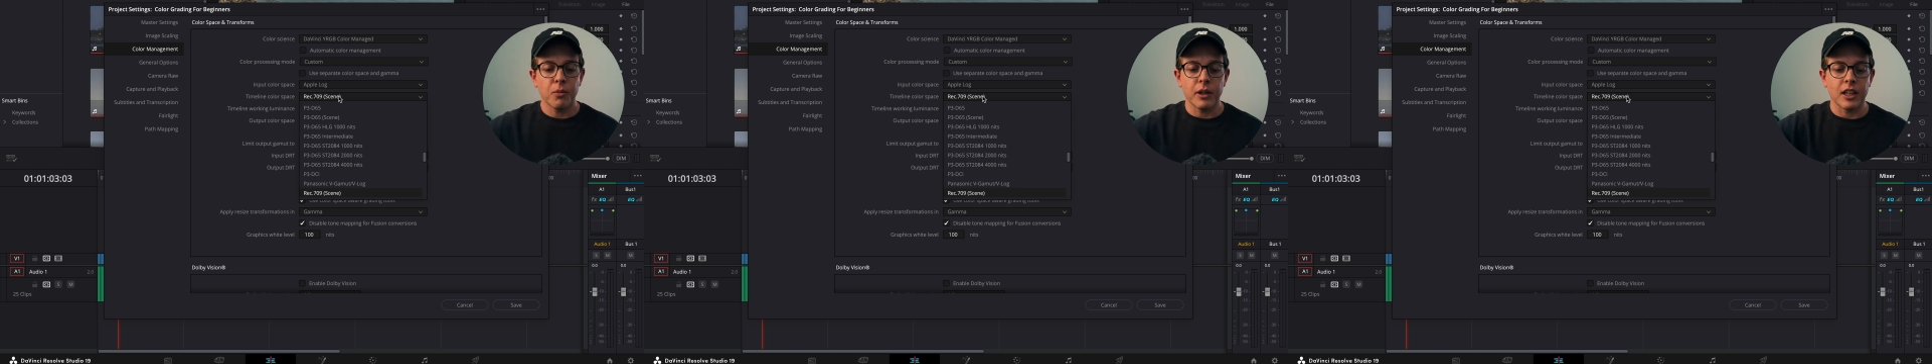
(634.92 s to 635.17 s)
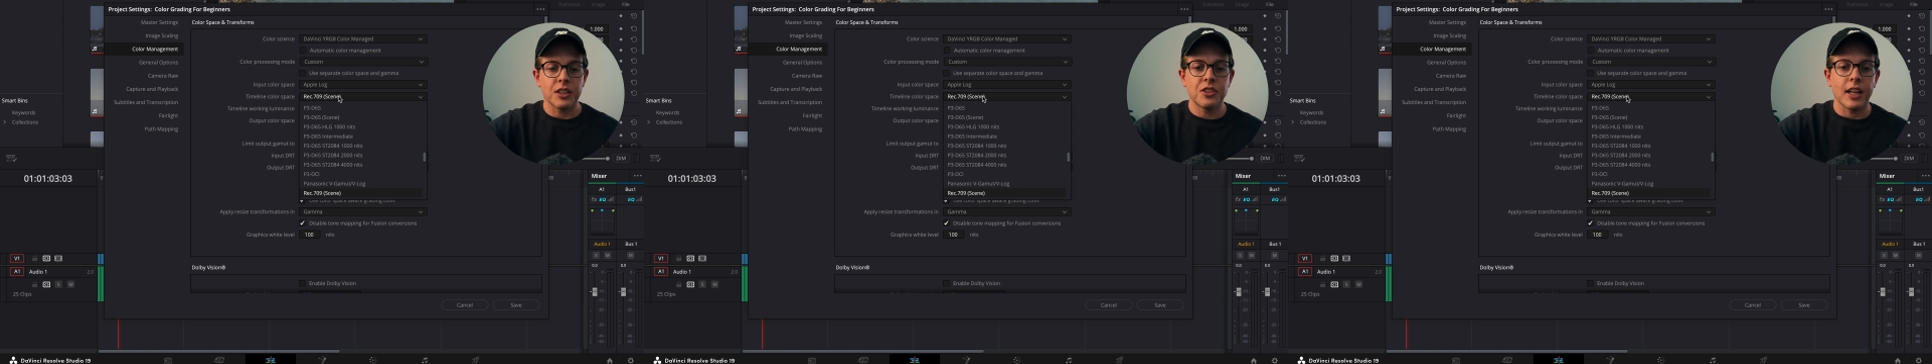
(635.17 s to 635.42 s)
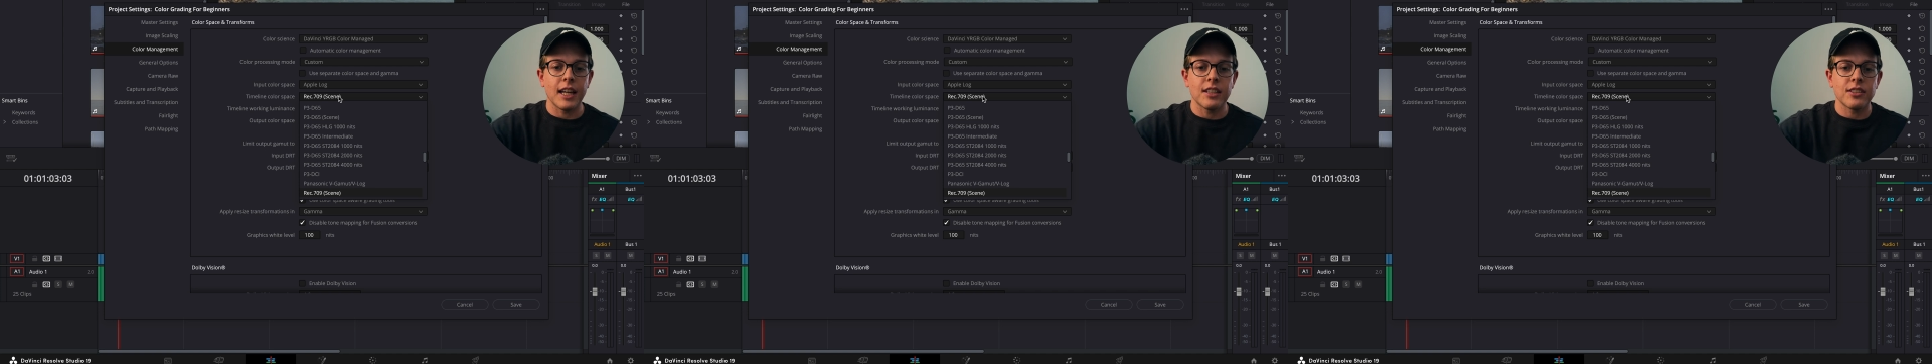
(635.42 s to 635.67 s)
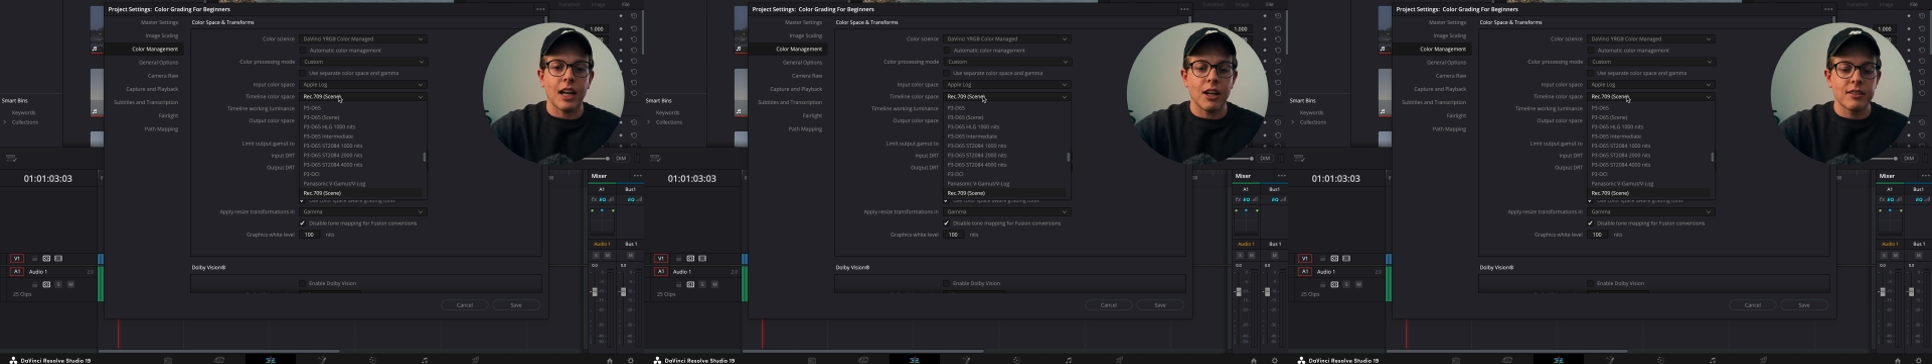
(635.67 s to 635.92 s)
we're going to
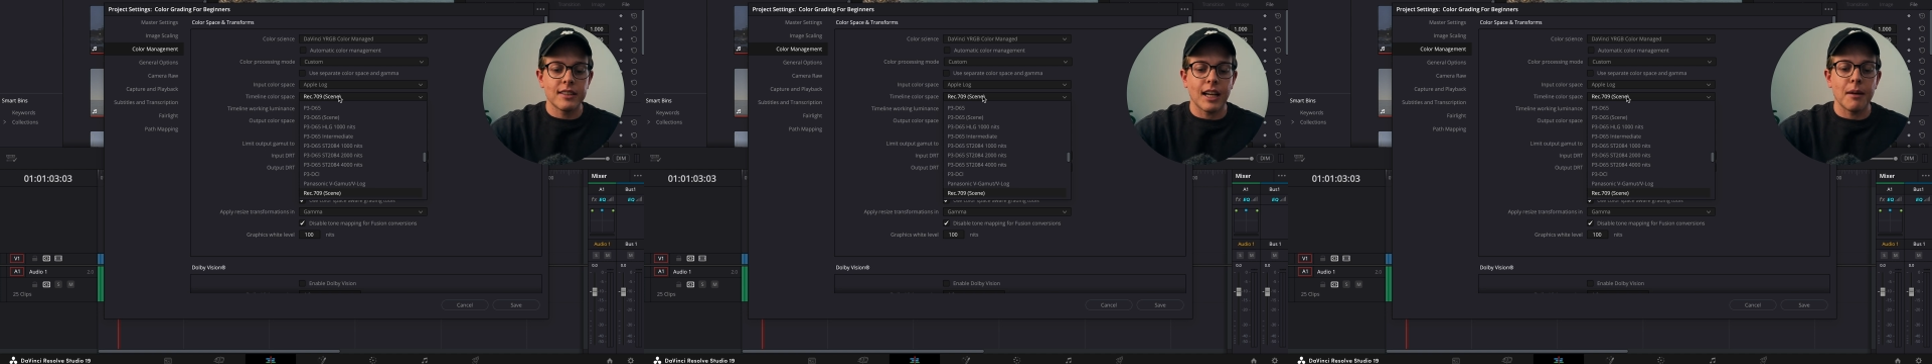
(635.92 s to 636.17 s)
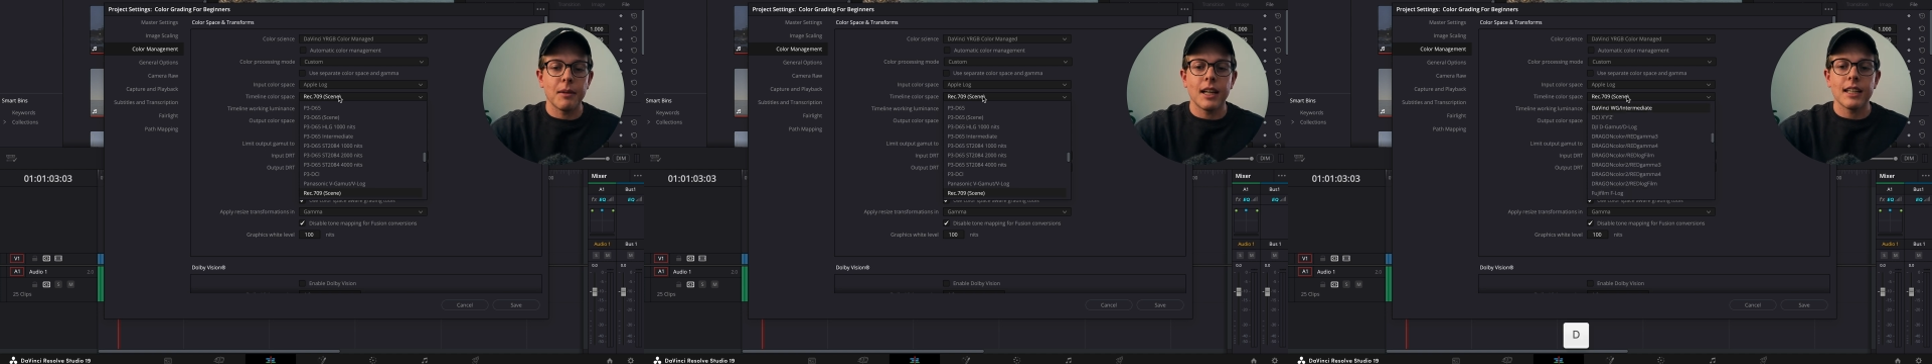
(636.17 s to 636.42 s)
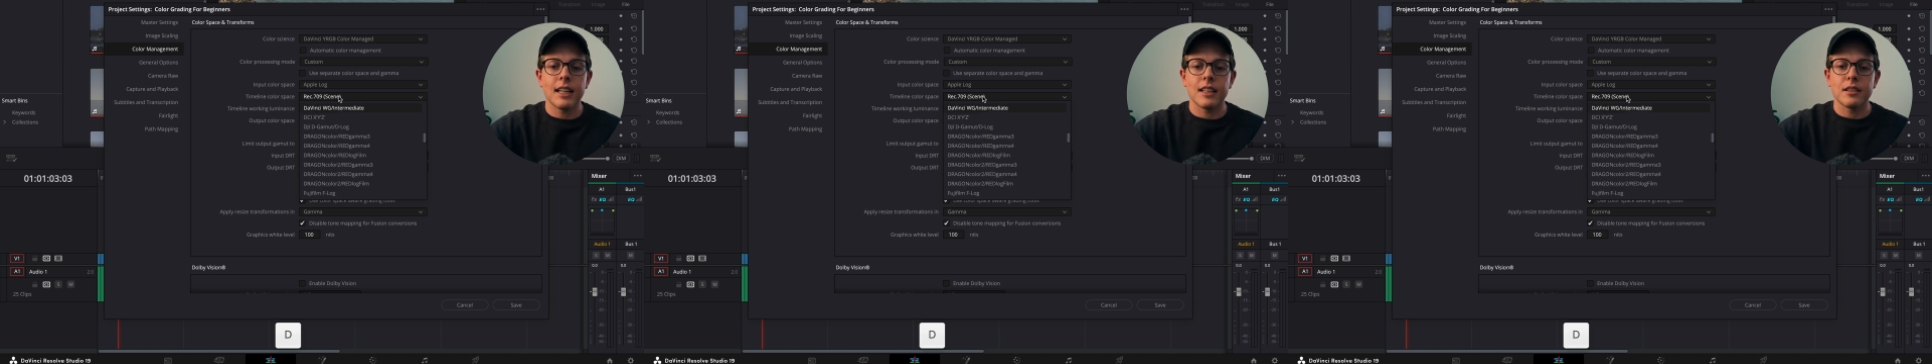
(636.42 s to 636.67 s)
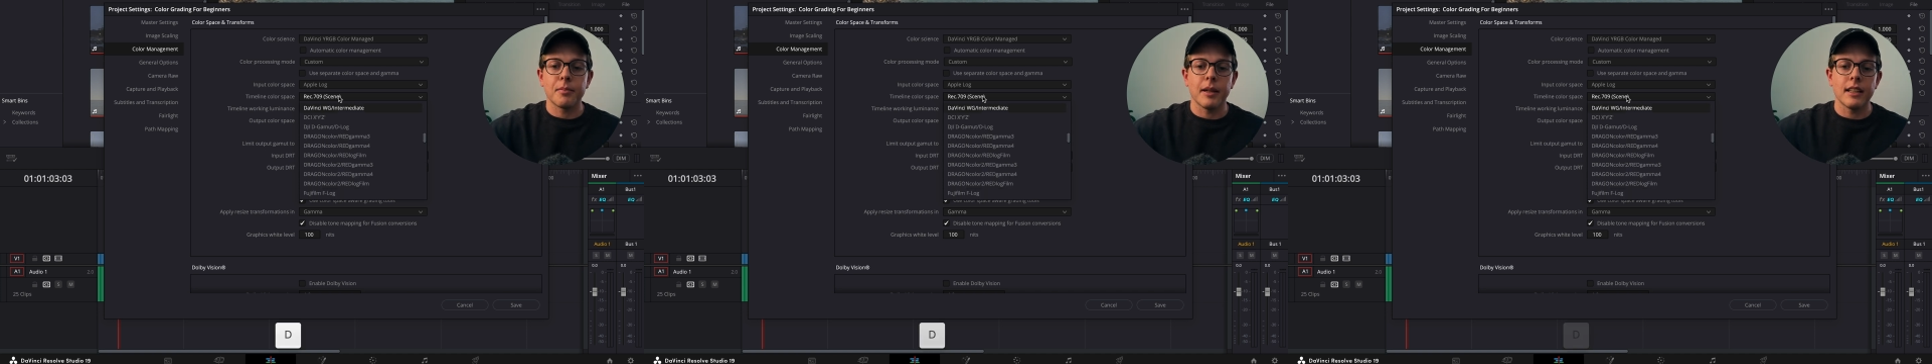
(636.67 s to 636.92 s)
change our timeline
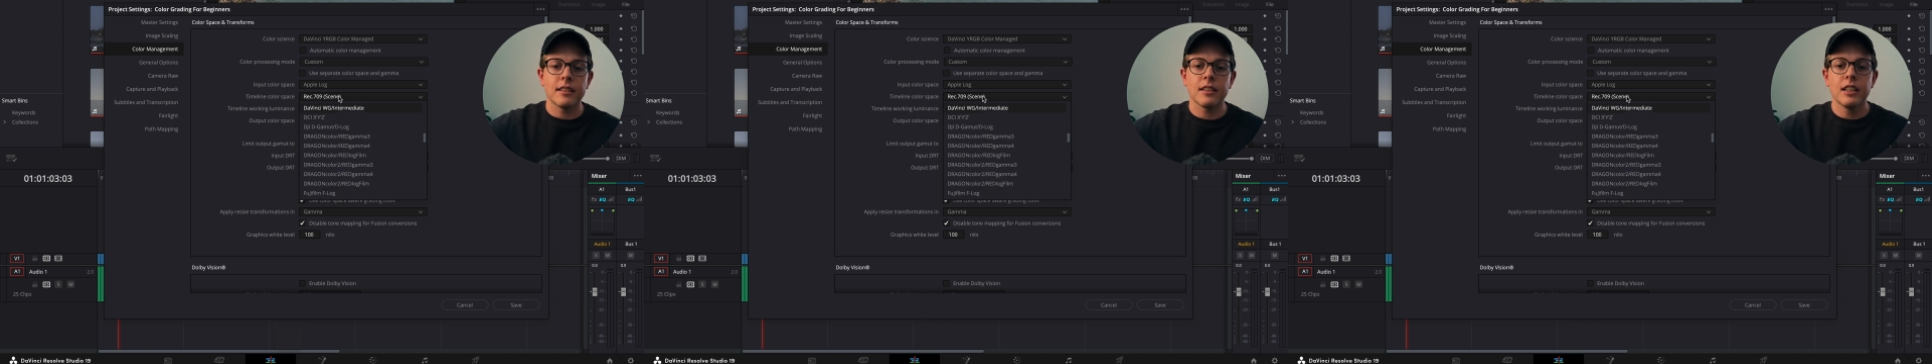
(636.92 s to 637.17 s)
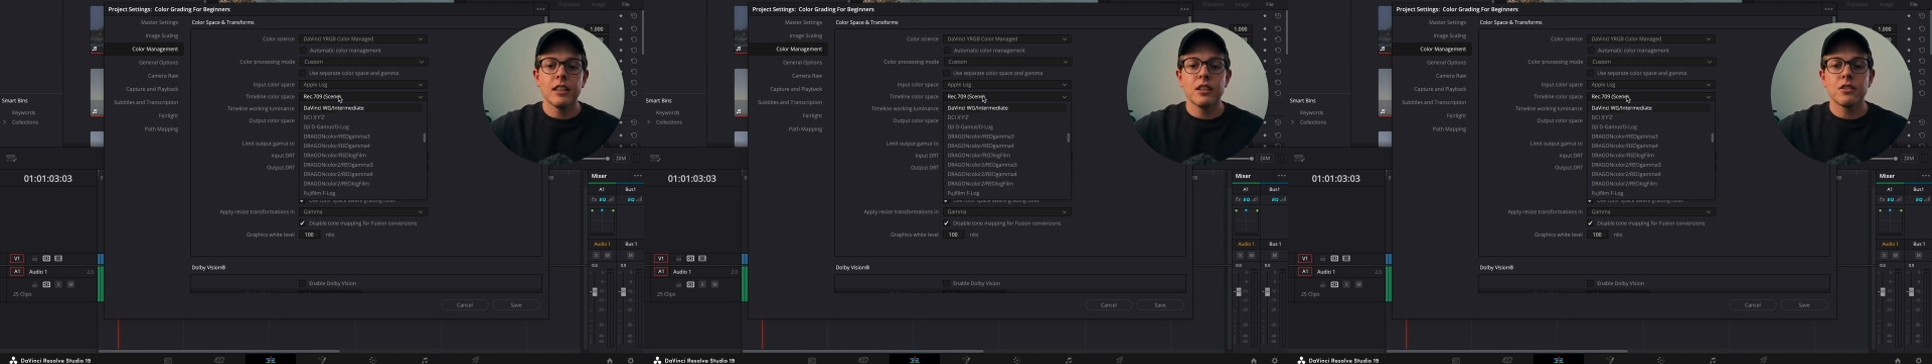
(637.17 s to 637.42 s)
color space